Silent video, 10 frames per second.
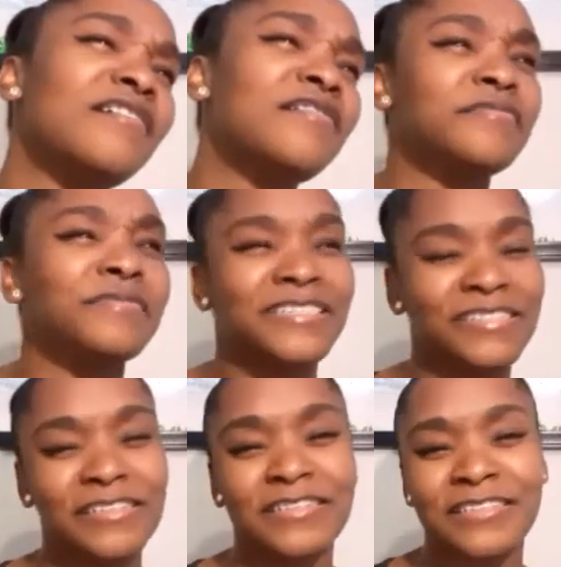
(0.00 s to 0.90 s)
Oh my
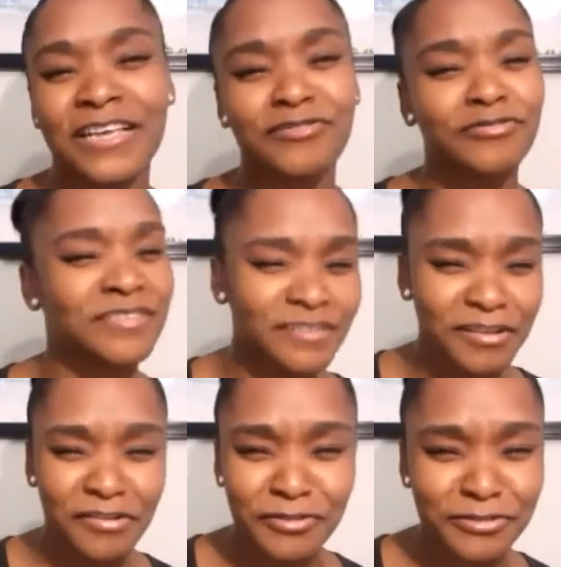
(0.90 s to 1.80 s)
goodness, I used to
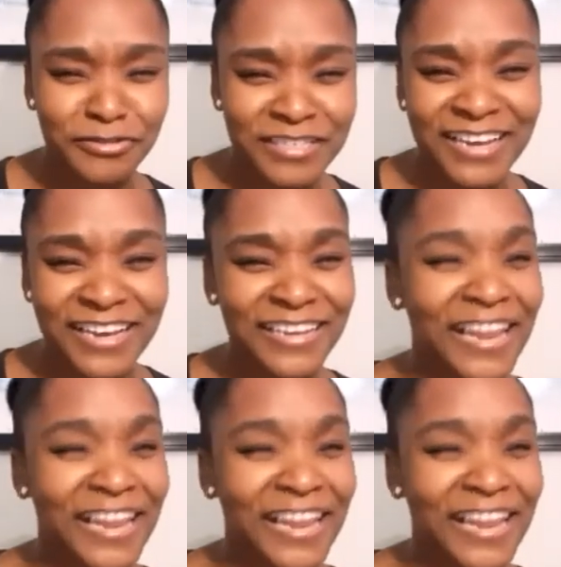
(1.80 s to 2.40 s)
love your singing.